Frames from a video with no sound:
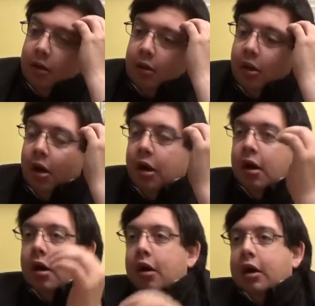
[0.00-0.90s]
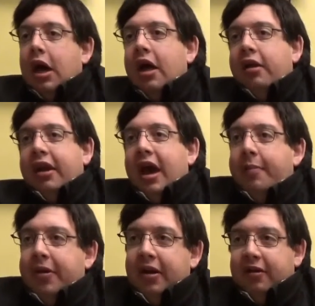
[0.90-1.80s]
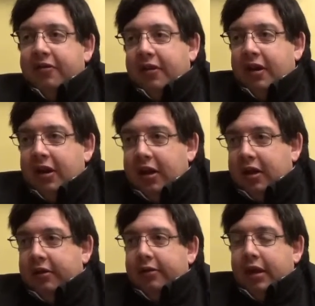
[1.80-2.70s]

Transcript: Colin Kaepernick's an idiot,